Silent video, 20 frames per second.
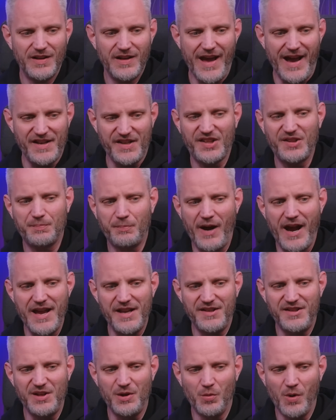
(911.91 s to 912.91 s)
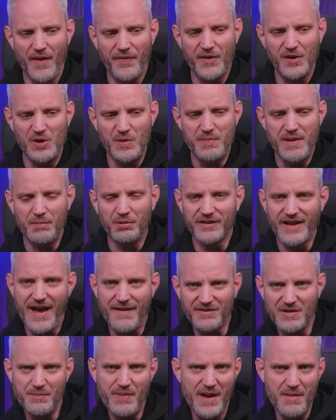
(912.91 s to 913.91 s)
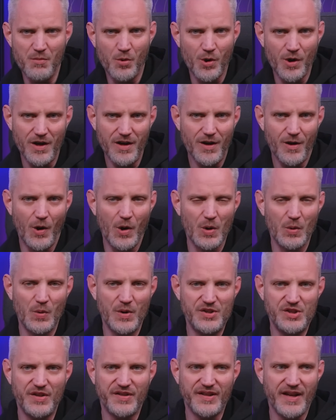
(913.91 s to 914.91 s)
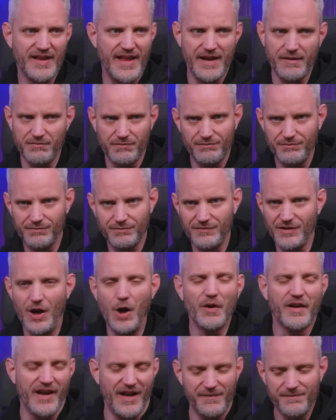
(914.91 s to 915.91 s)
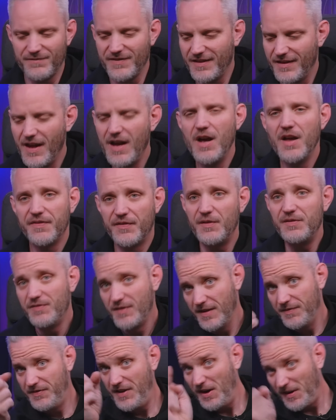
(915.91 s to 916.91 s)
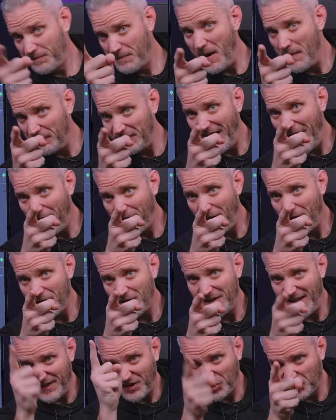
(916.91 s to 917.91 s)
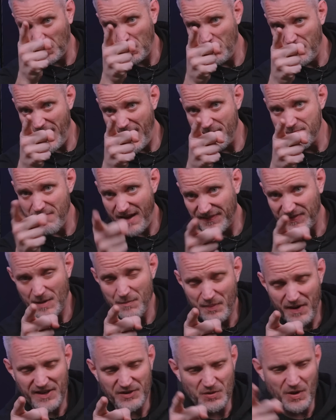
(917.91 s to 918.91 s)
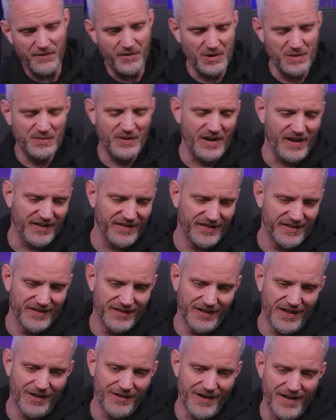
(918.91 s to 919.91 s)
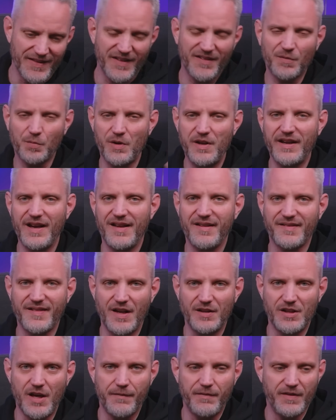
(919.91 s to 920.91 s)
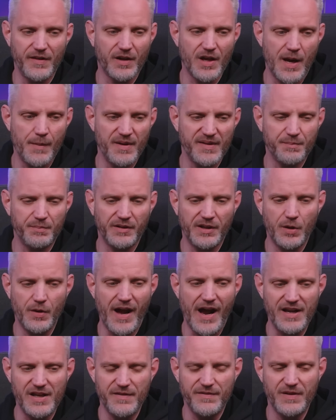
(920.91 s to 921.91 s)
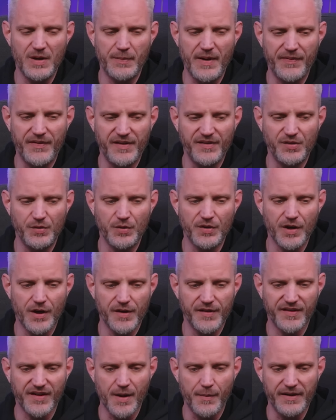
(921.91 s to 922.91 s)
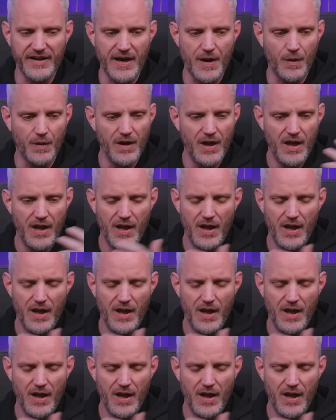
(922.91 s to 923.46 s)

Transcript: out of spite, do you want the new people to have to pay more? Or would you say like, oh. Okay. There's people out there that are like, screw them, make them pay 1,200 bucks. All right, this is where you guys sound off in the comments below. How do you feel about these new cards coming out?